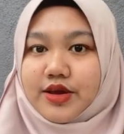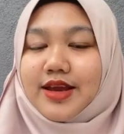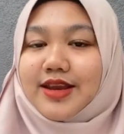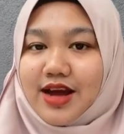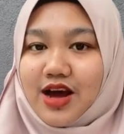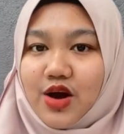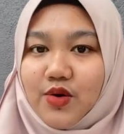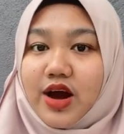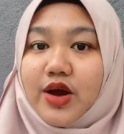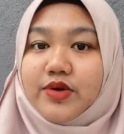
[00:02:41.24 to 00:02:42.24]
Okay,
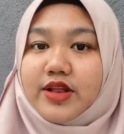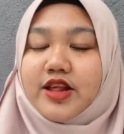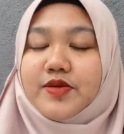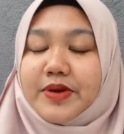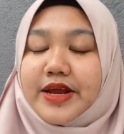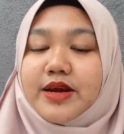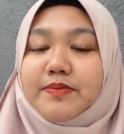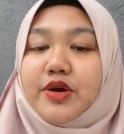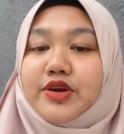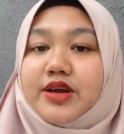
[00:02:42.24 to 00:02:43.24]
now I will explain
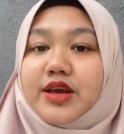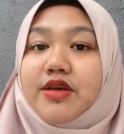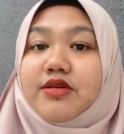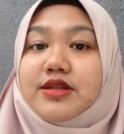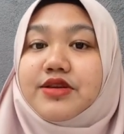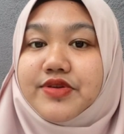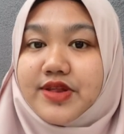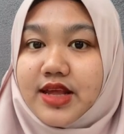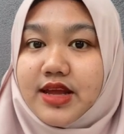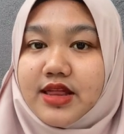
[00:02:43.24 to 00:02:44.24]
about the
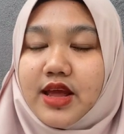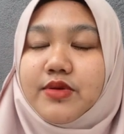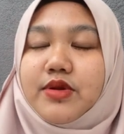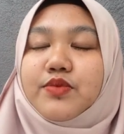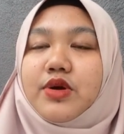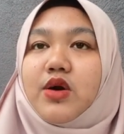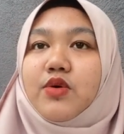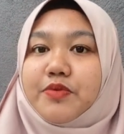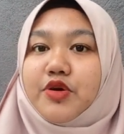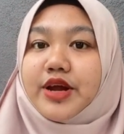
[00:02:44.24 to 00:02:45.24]
characteristic that
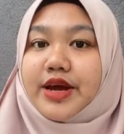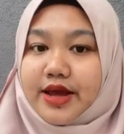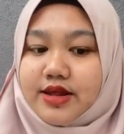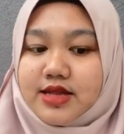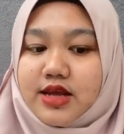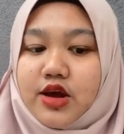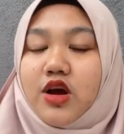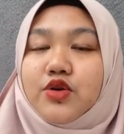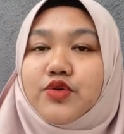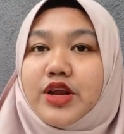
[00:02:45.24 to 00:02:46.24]
our product has.
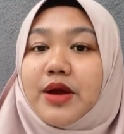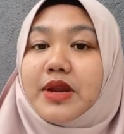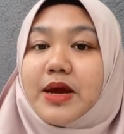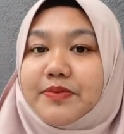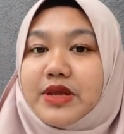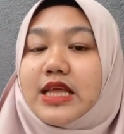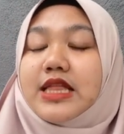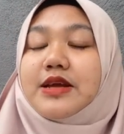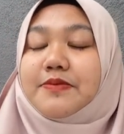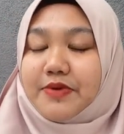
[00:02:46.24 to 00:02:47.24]
Kudap-dap
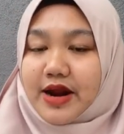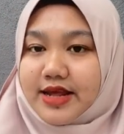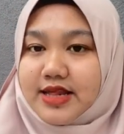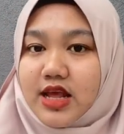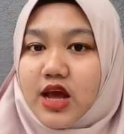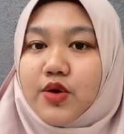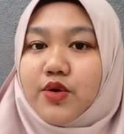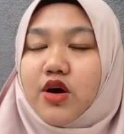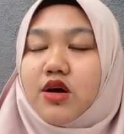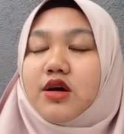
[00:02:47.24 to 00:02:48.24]
Enterprise
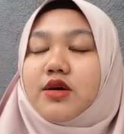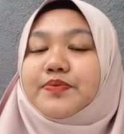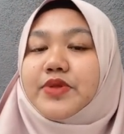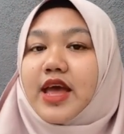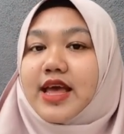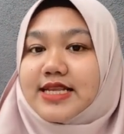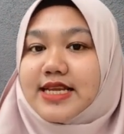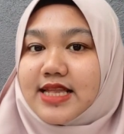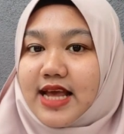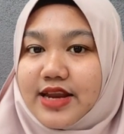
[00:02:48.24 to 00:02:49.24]
has
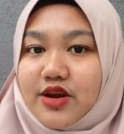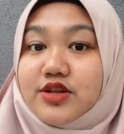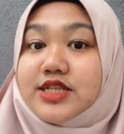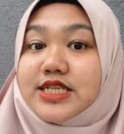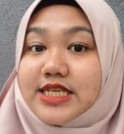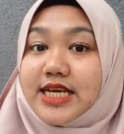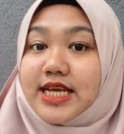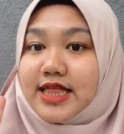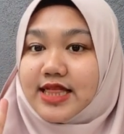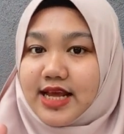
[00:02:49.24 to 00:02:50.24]
decided on
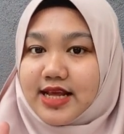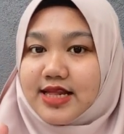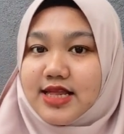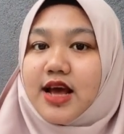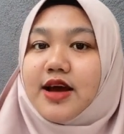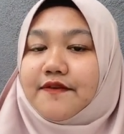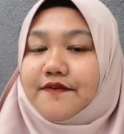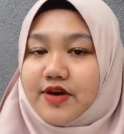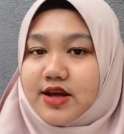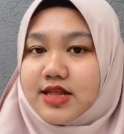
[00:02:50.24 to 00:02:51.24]
three things.
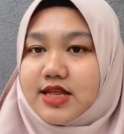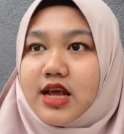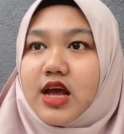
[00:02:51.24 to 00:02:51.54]
First,